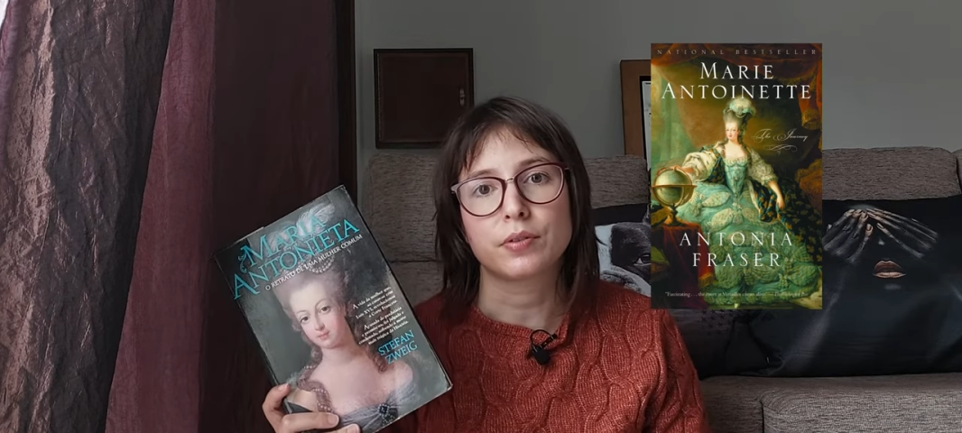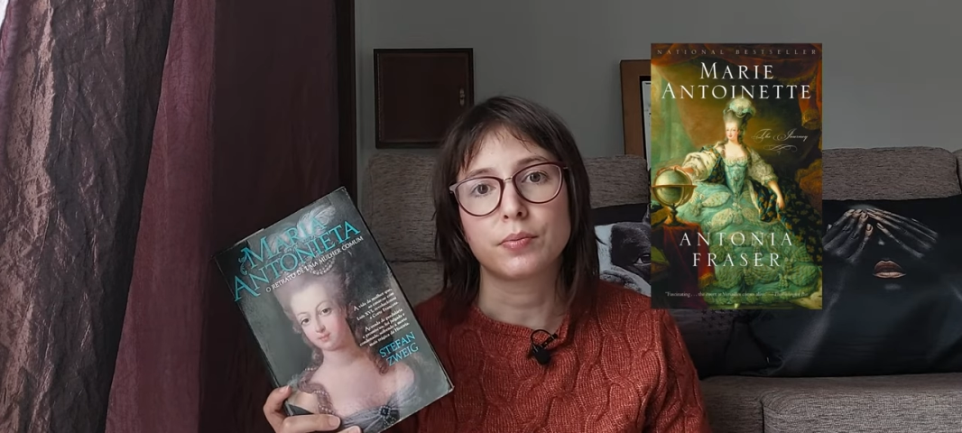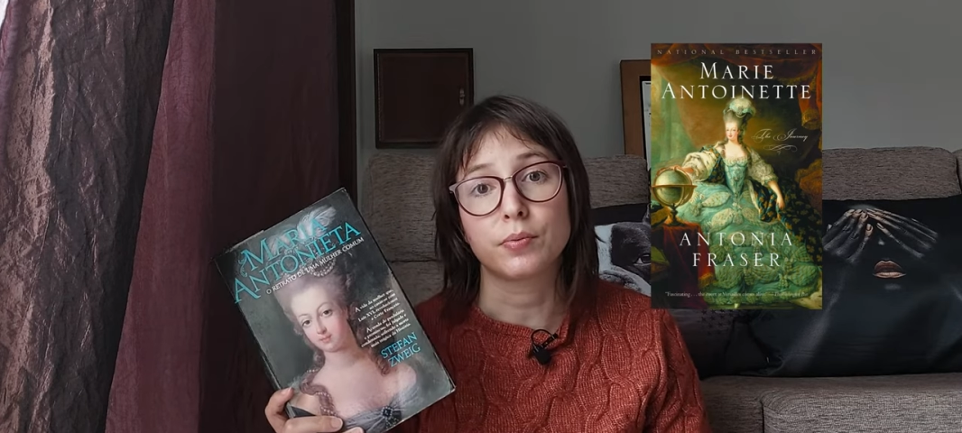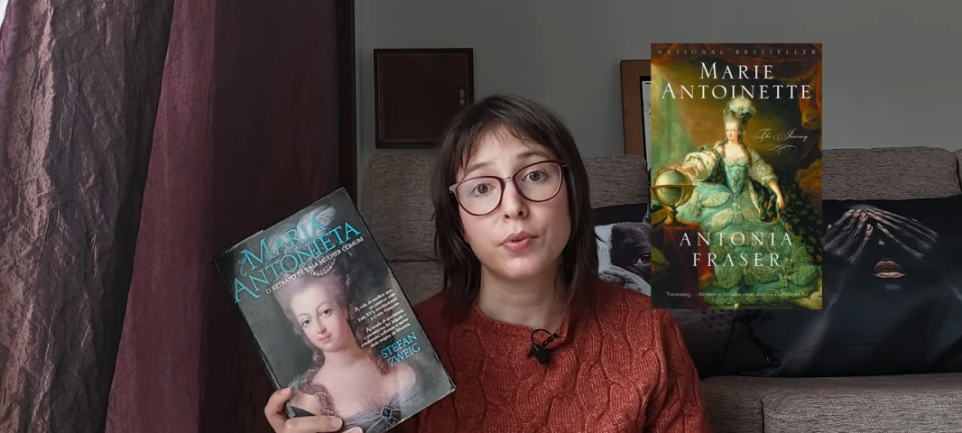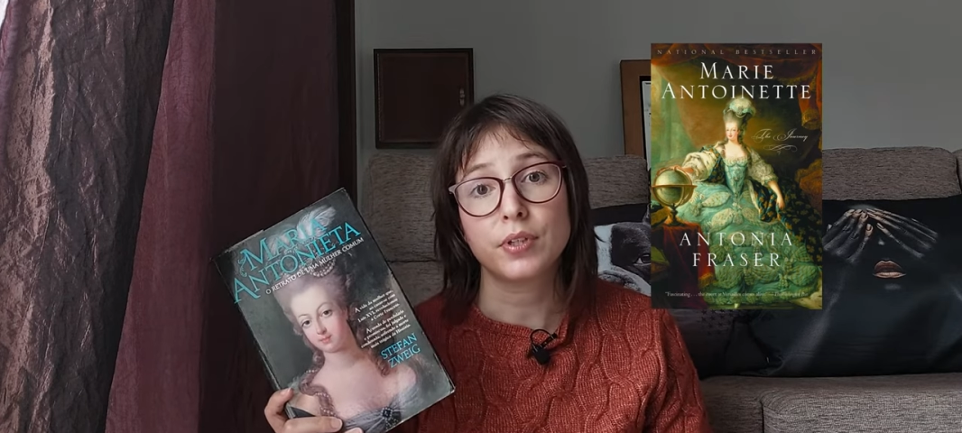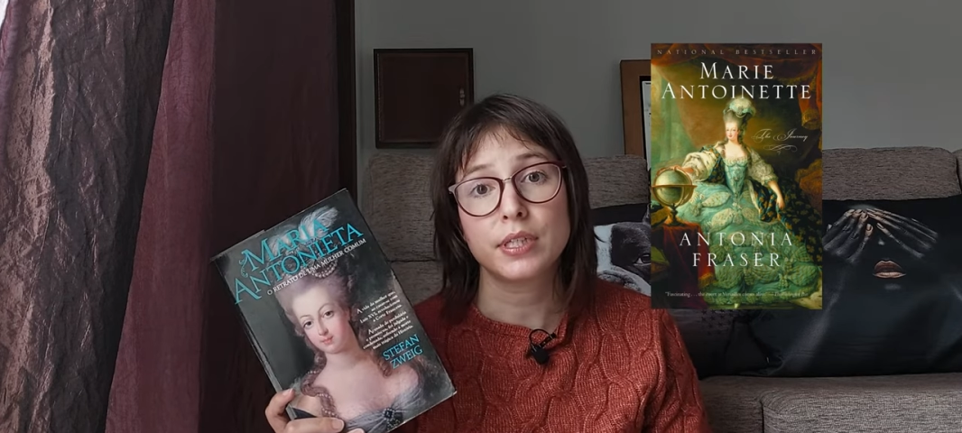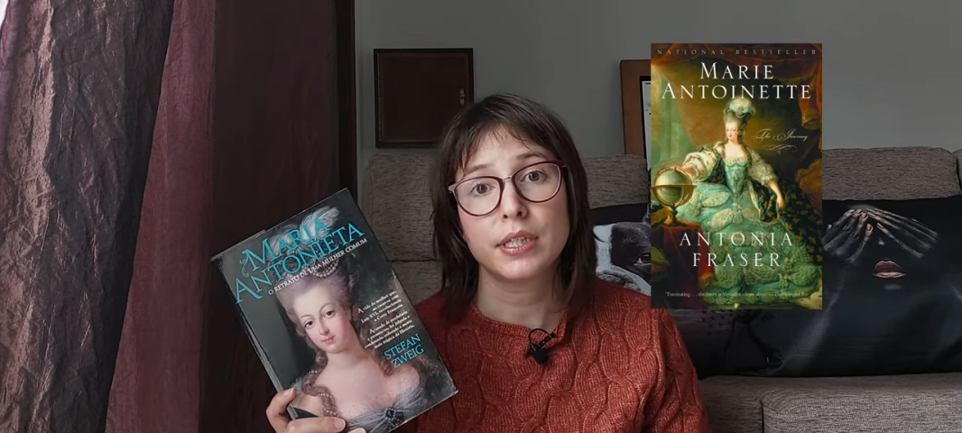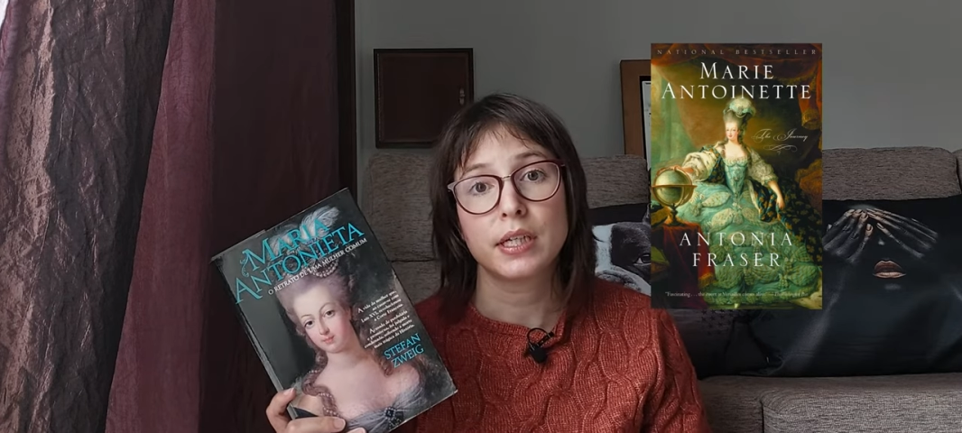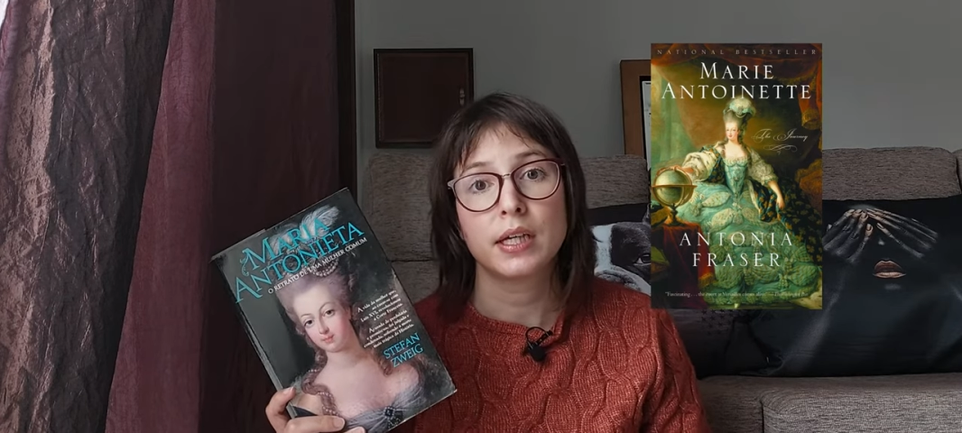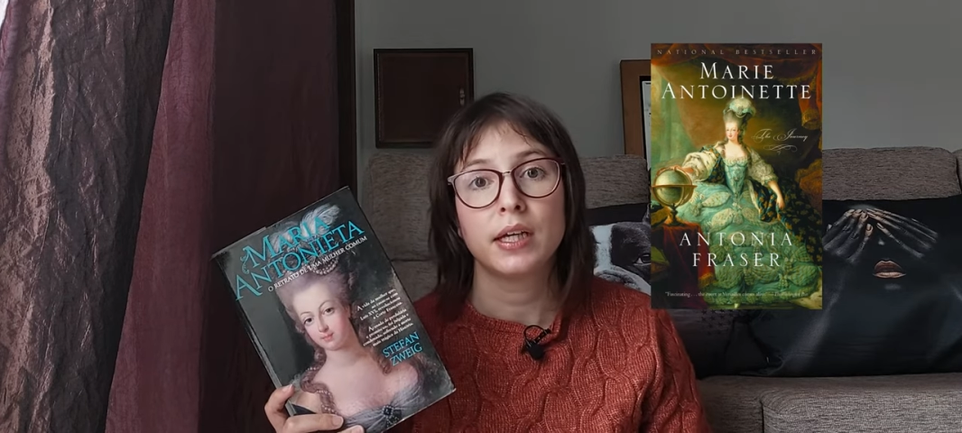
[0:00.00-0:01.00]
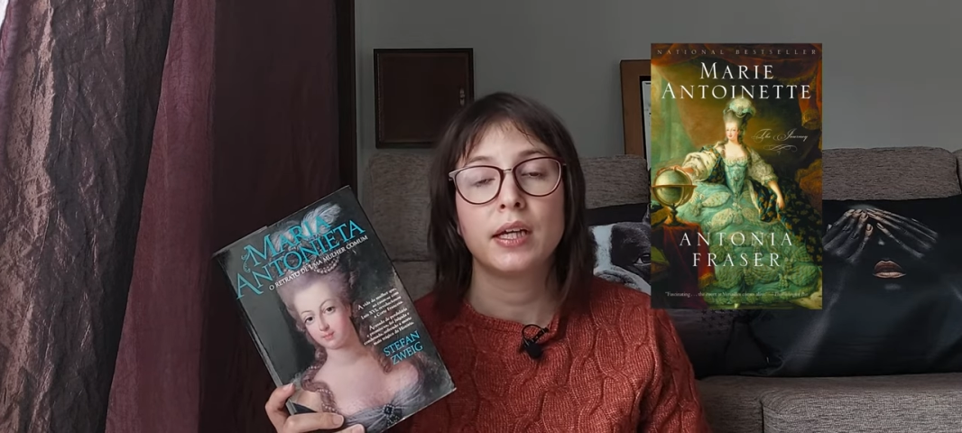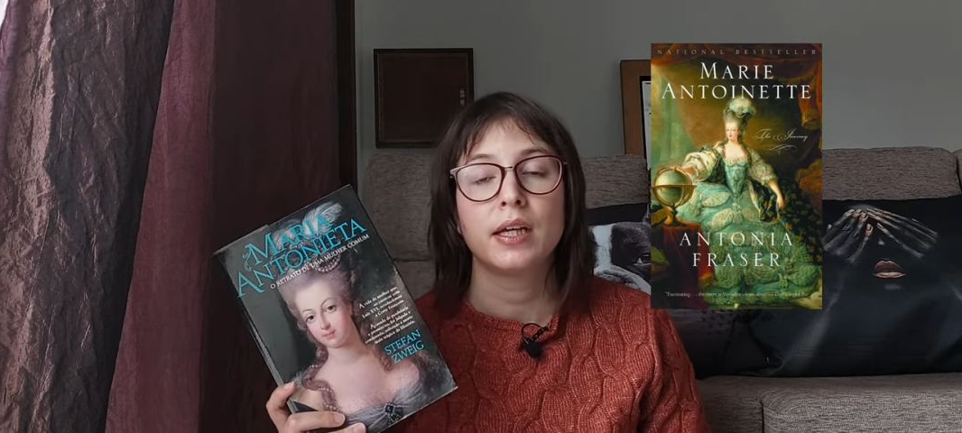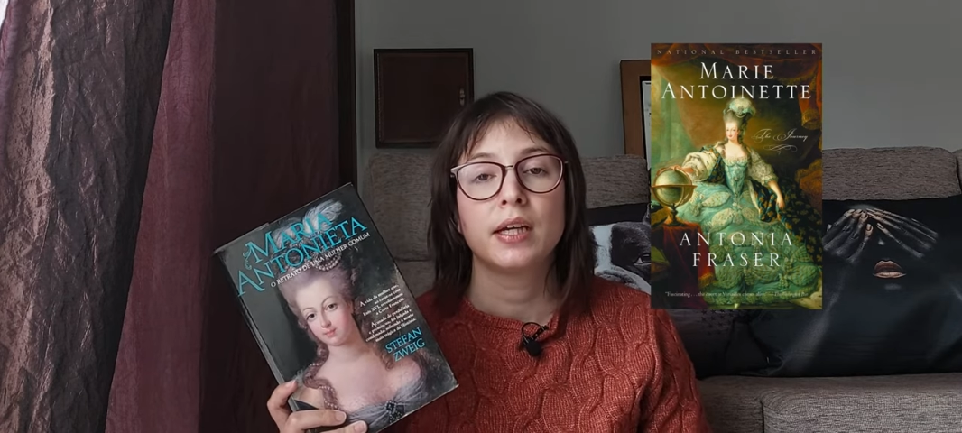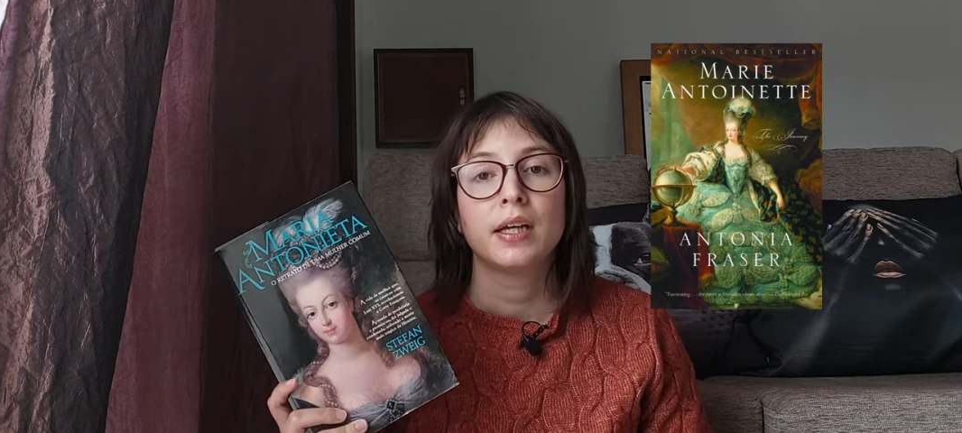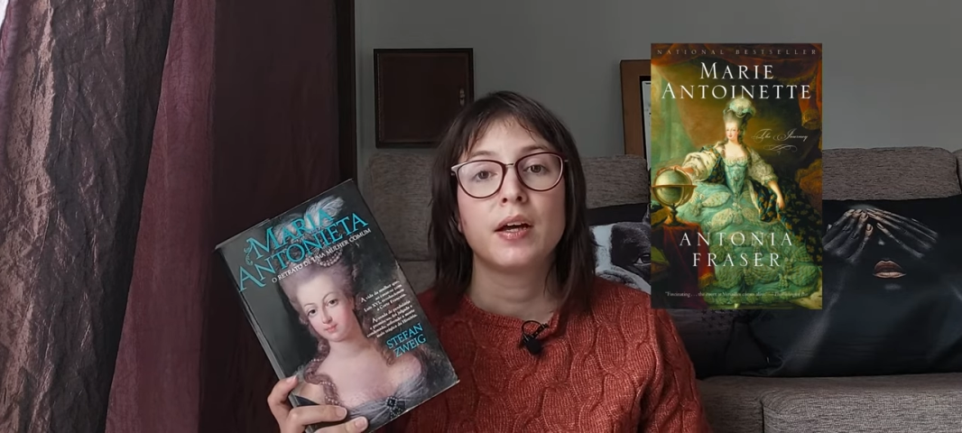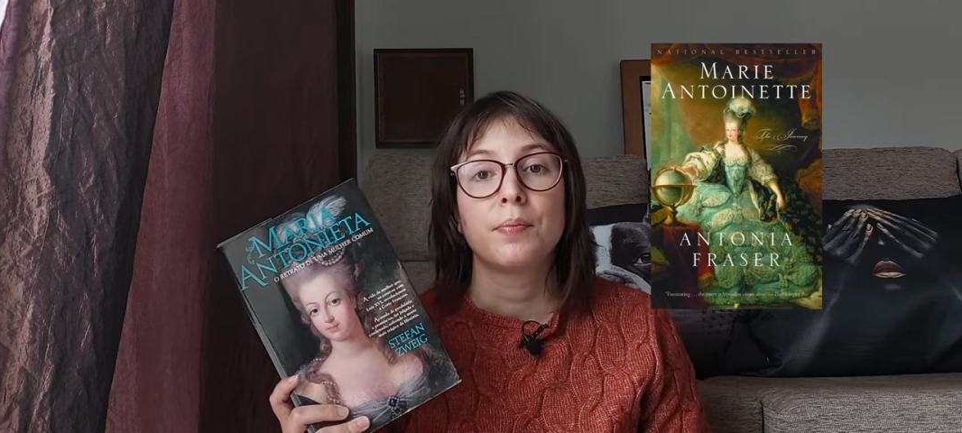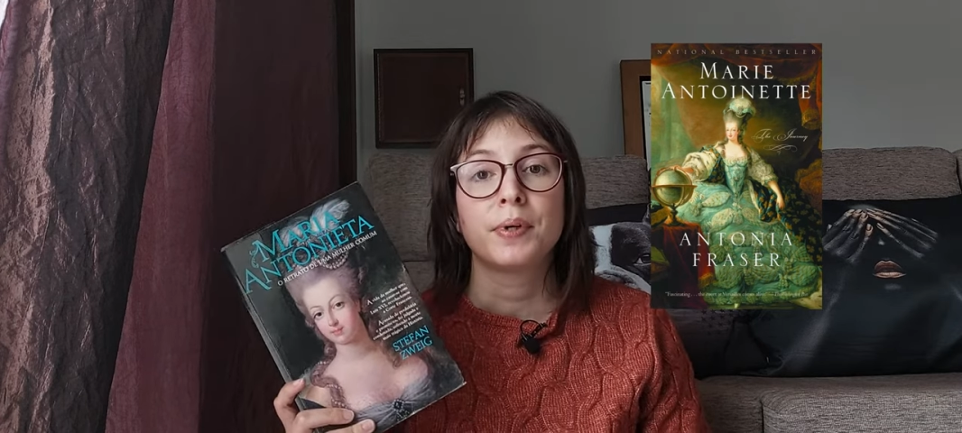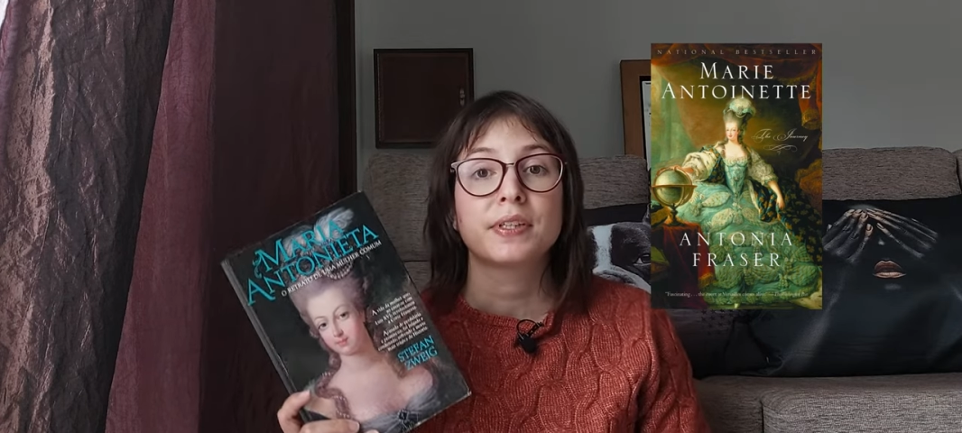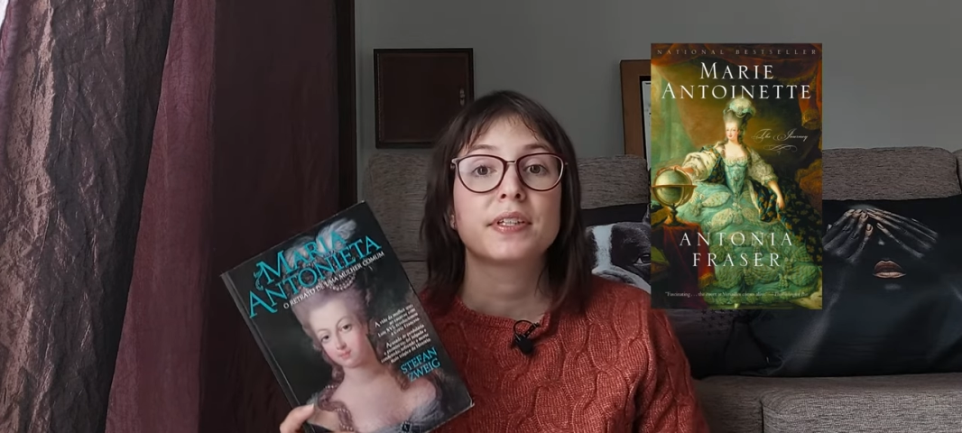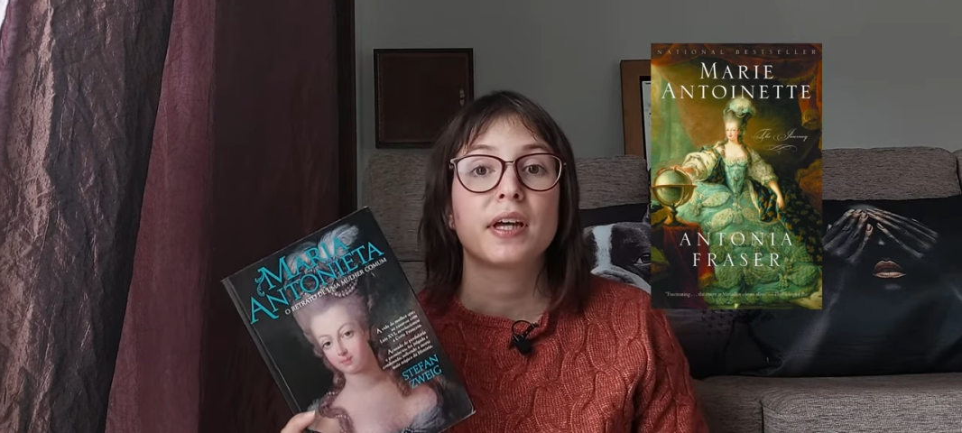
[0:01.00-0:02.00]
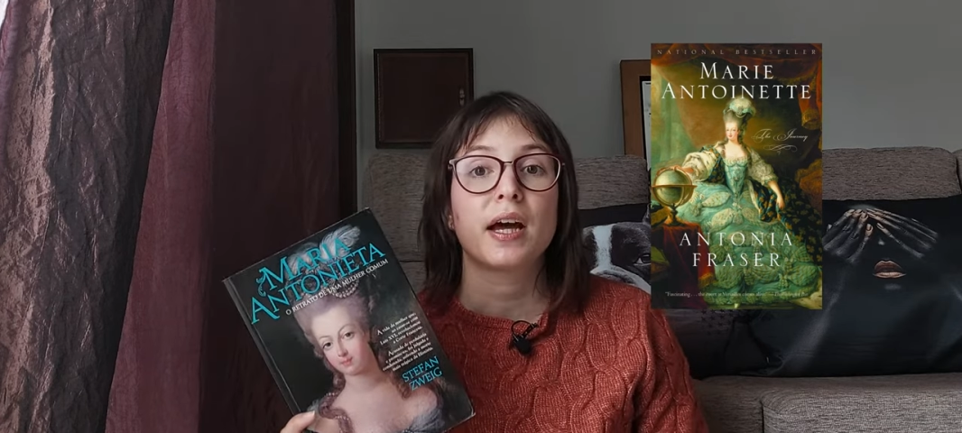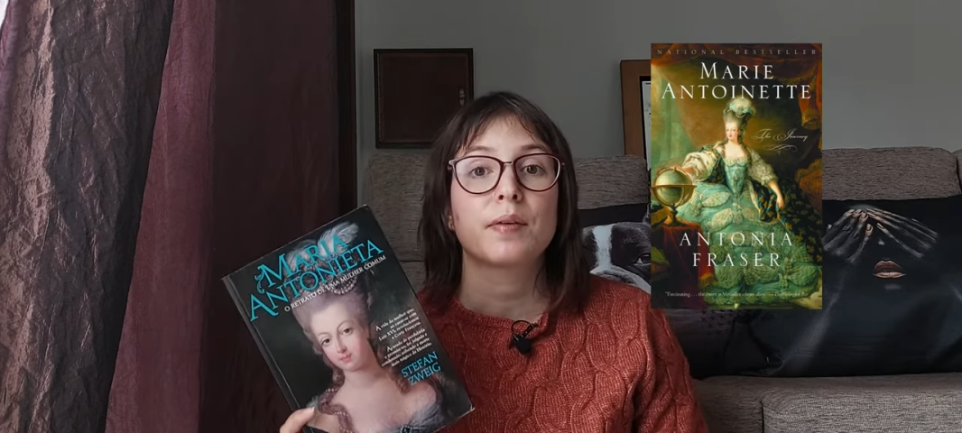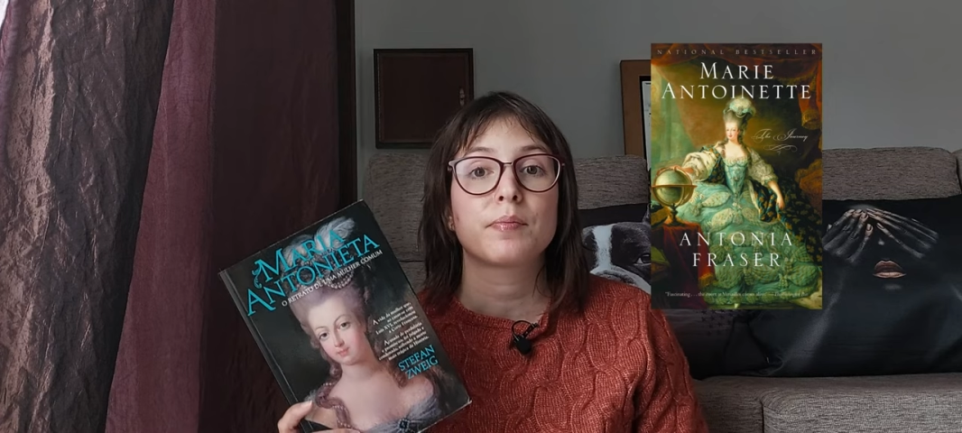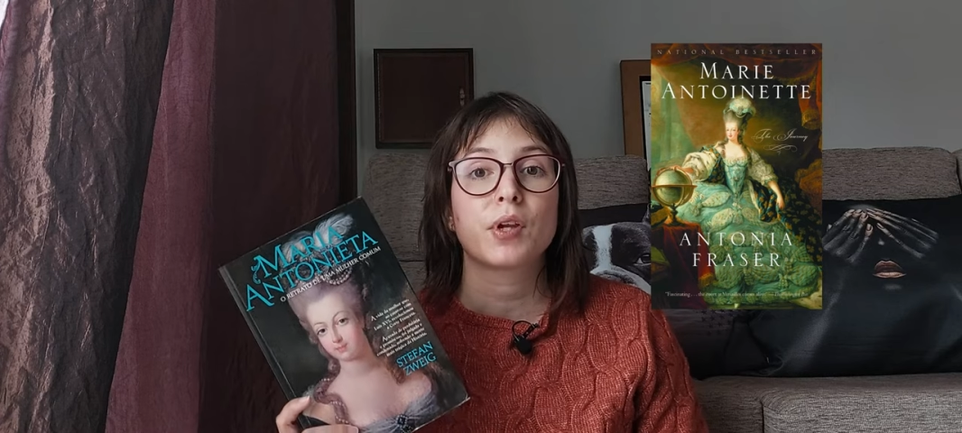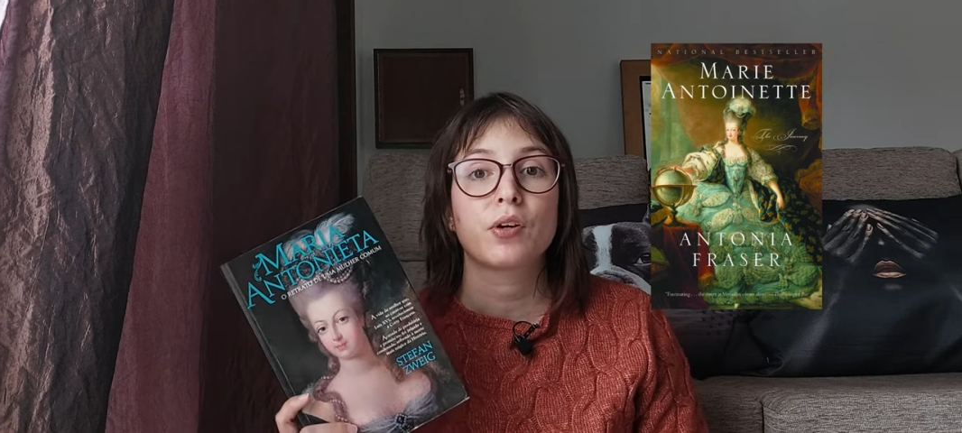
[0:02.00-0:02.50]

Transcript: the books, but I'm